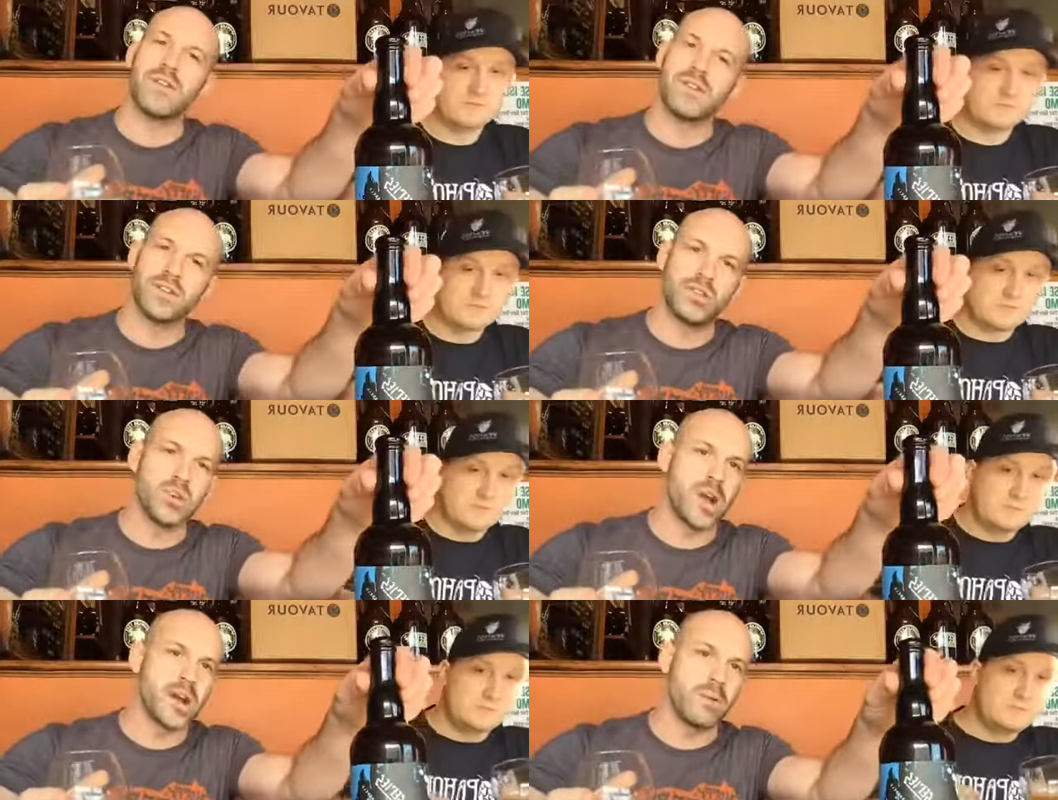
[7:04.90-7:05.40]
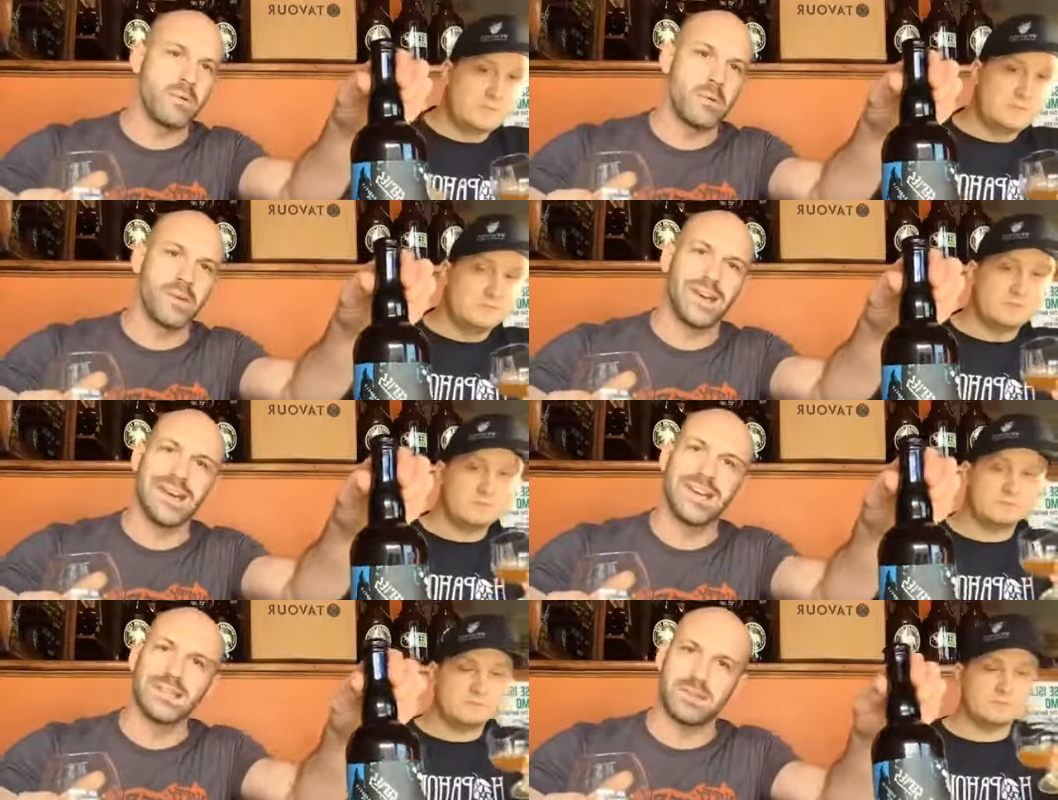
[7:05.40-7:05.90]
Speaker 1: you're not gonna be able to
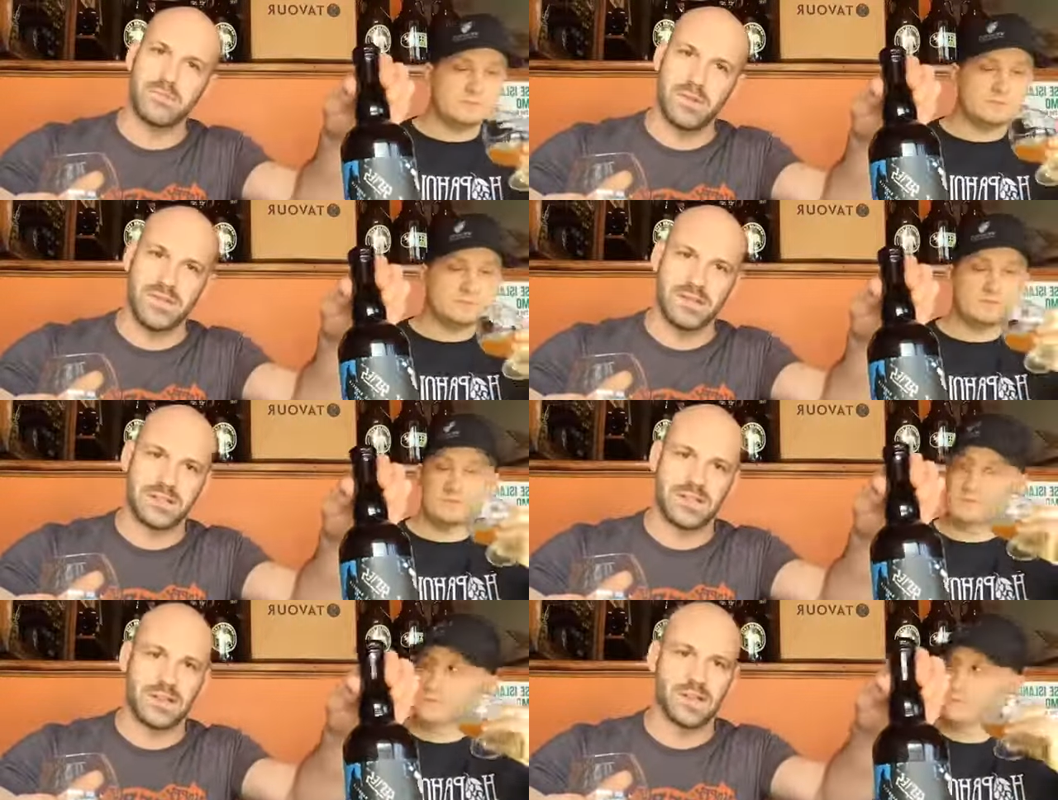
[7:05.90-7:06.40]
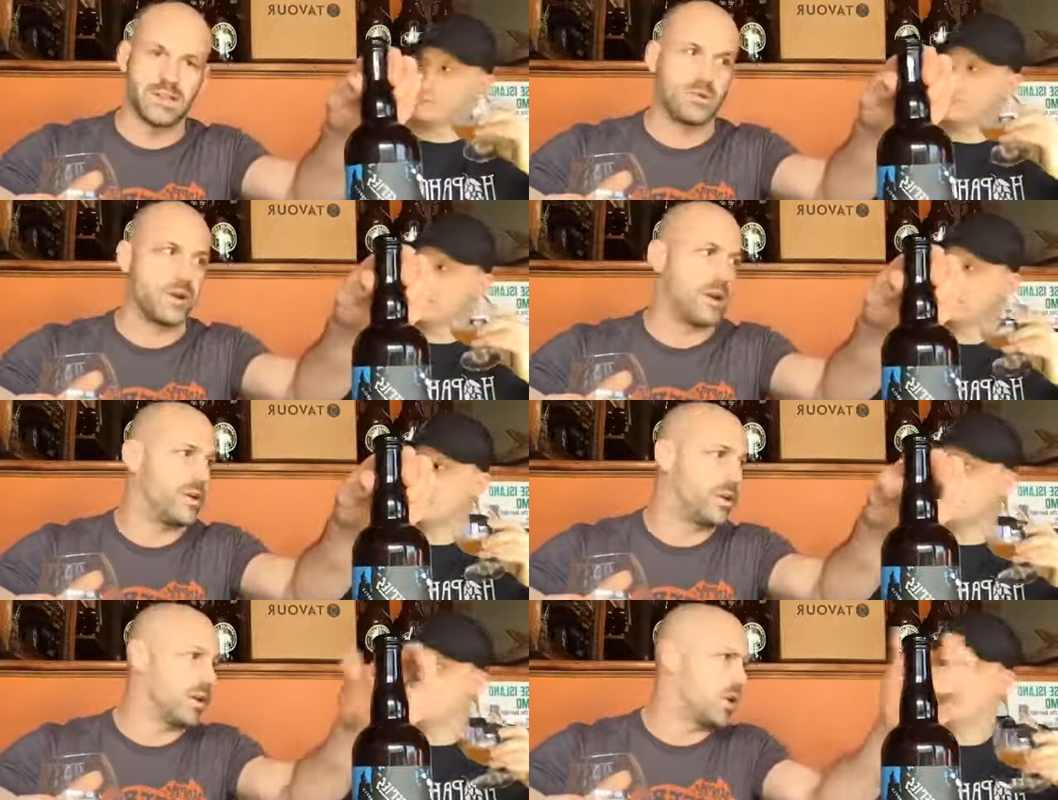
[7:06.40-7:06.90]
get some of these things
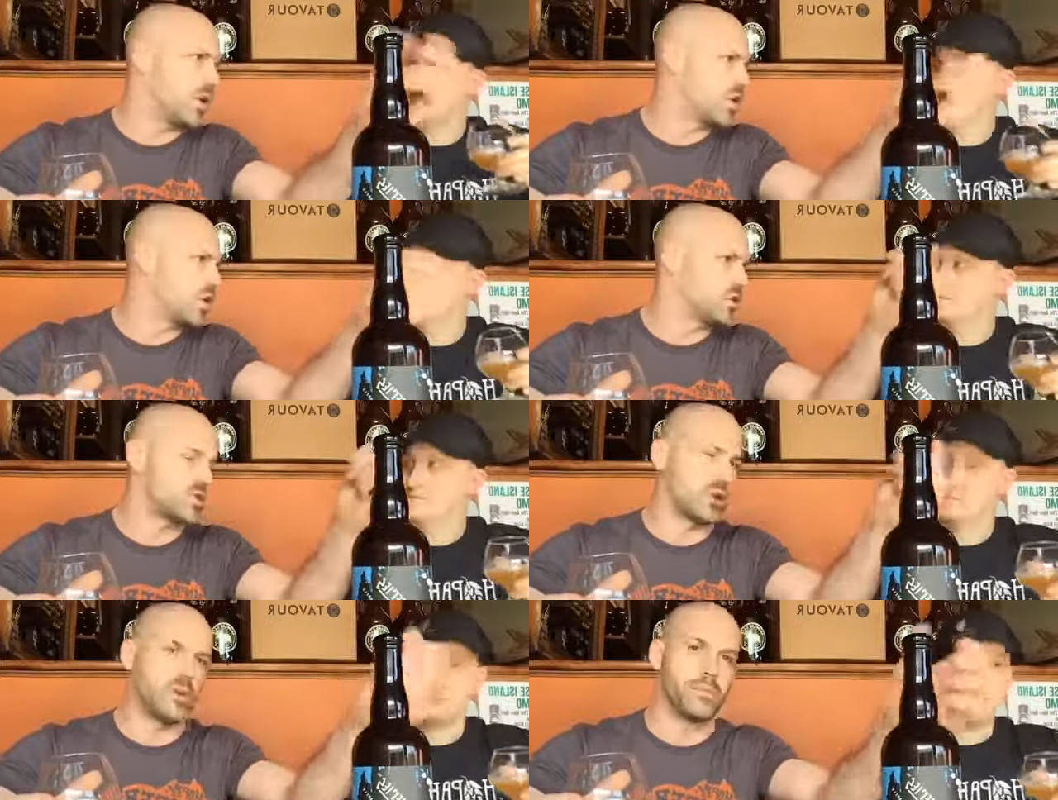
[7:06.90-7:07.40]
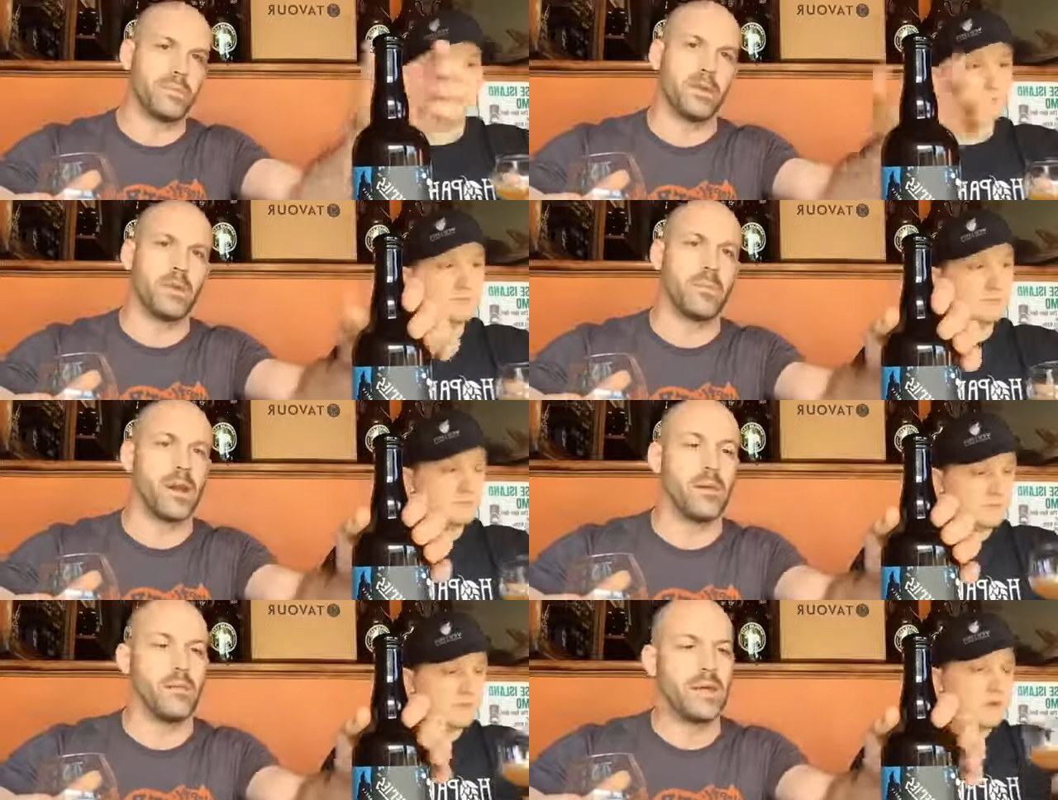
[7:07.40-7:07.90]
around here. You can start opening the other
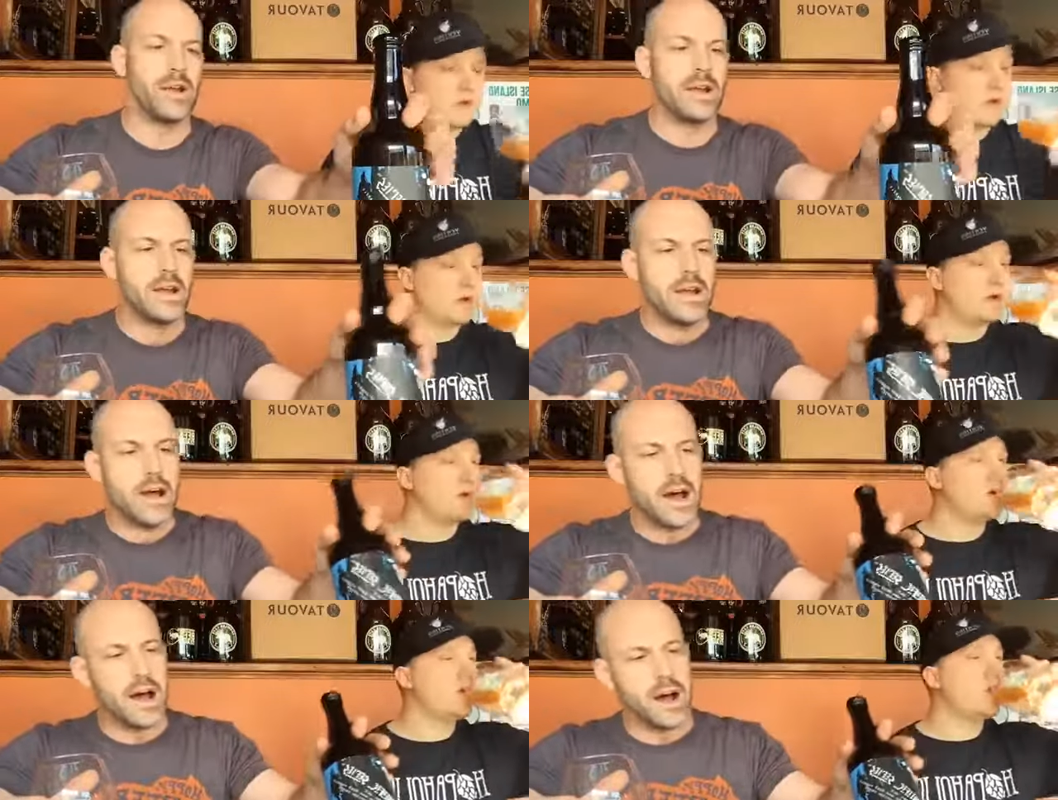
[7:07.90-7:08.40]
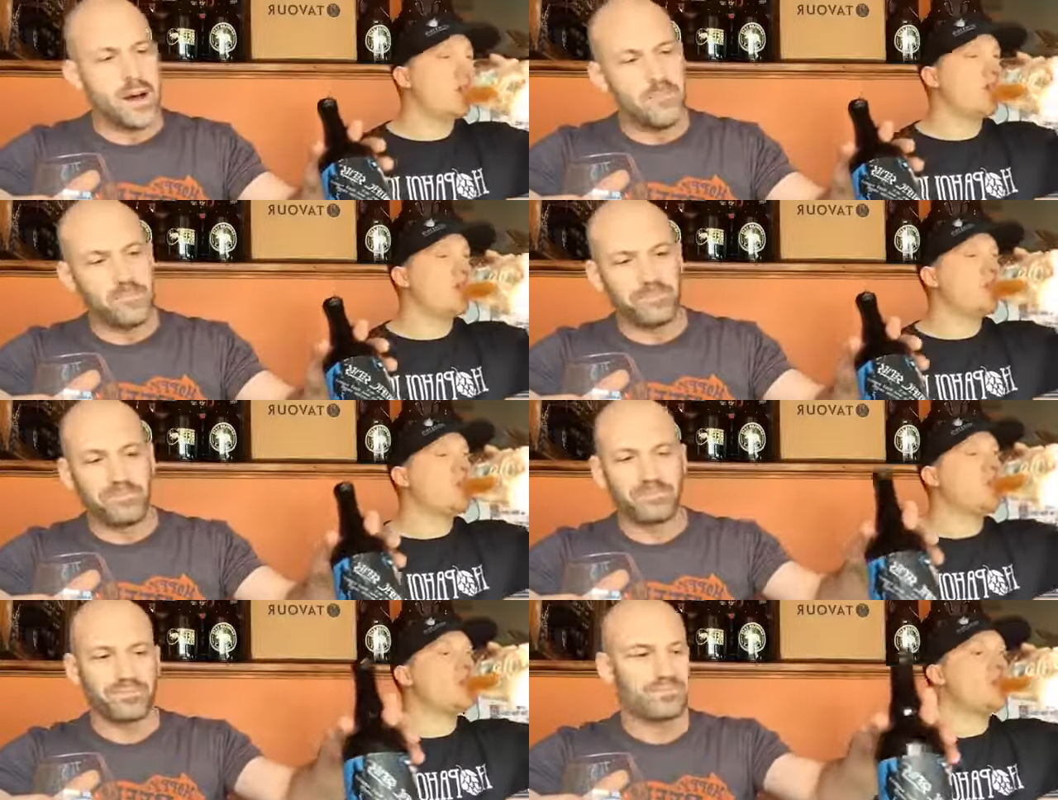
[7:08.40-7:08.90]
bottle. Yeah. Um,
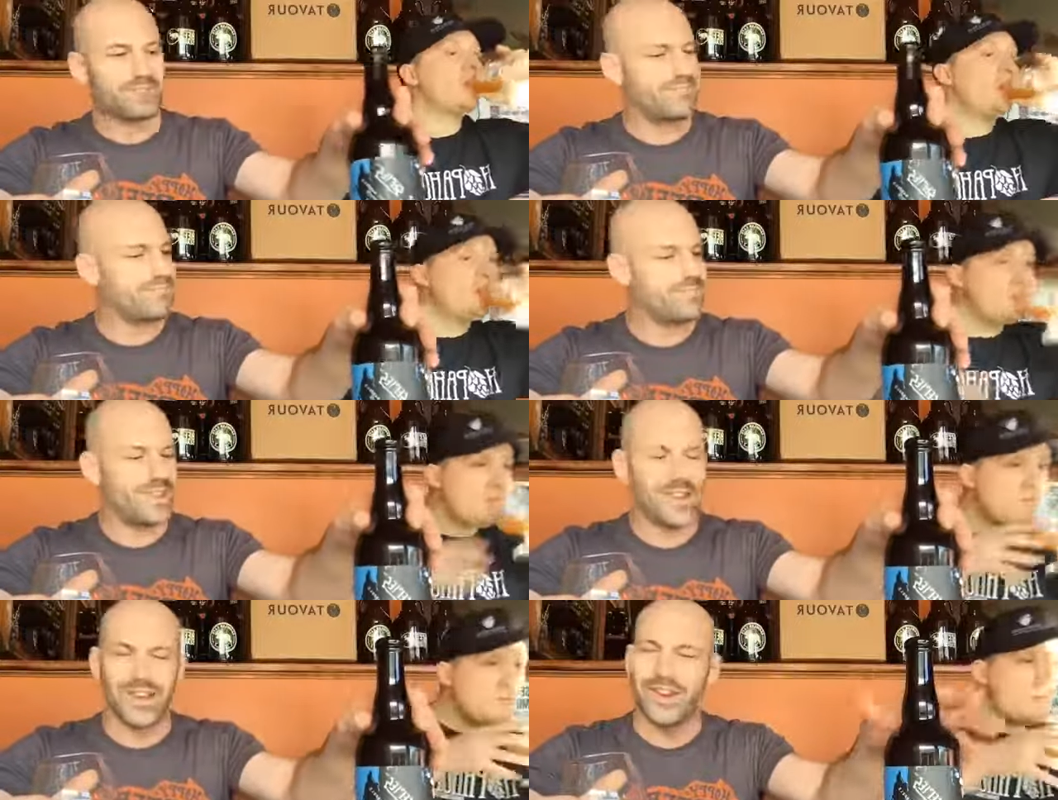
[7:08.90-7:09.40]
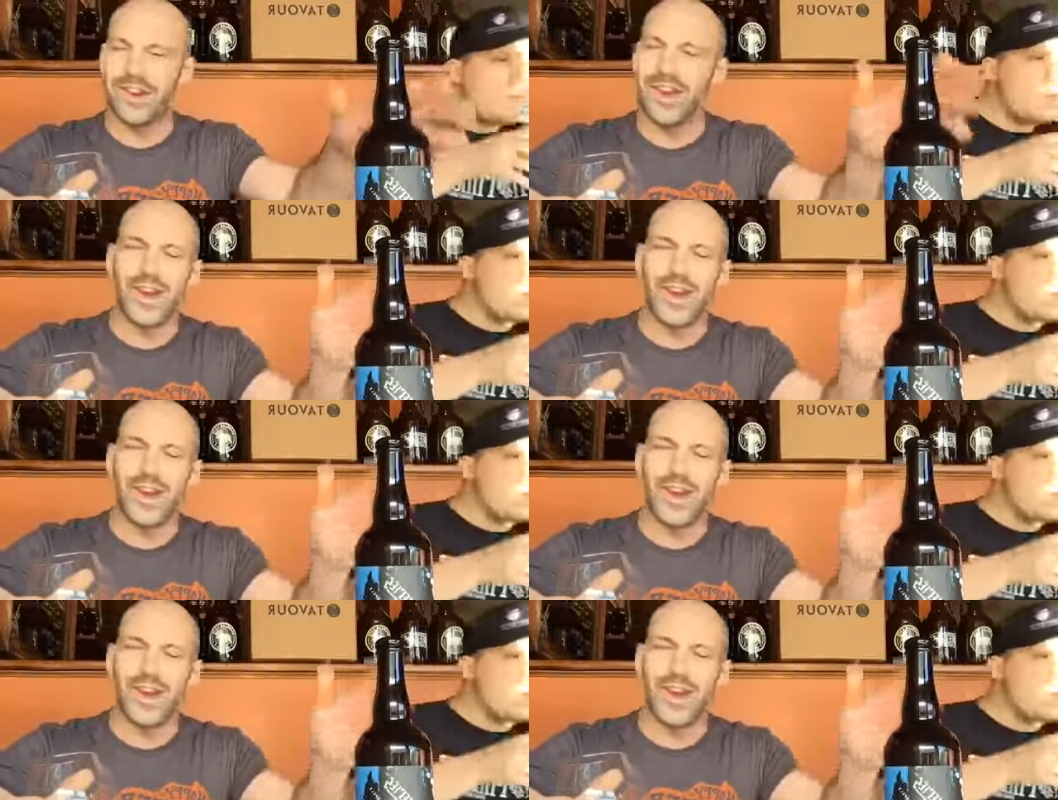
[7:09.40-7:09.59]
you're not